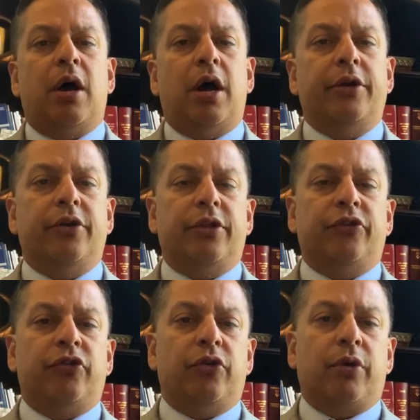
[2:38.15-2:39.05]
under
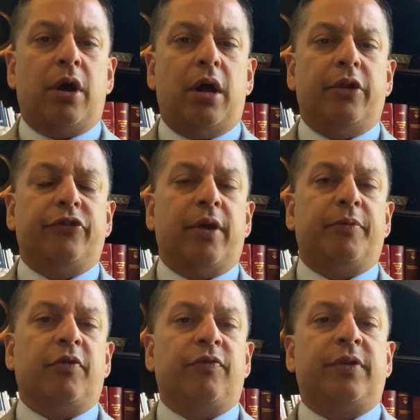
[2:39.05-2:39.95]
this new
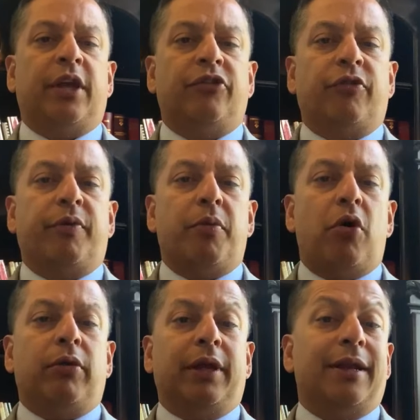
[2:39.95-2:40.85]
concept of teaching
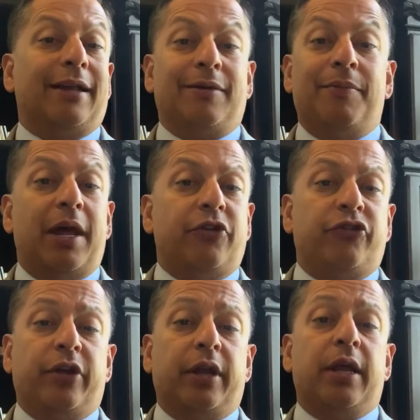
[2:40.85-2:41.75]
remotely, not to
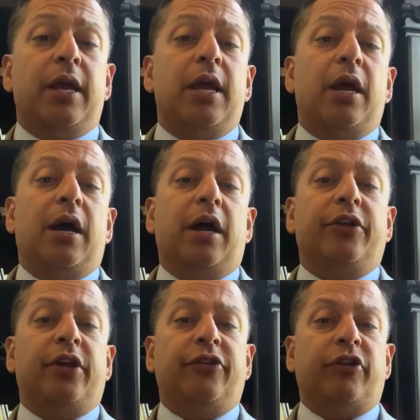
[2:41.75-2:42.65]
mention uh,
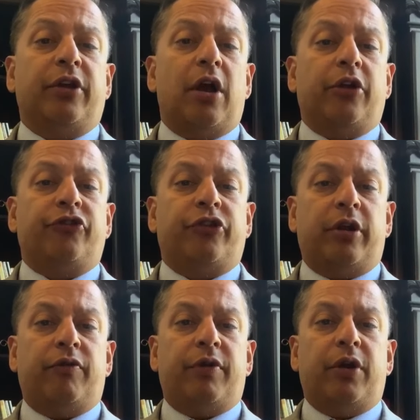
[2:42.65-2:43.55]
teaching young
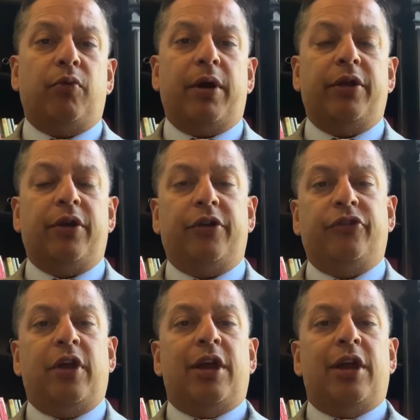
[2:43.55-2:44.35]
children where there's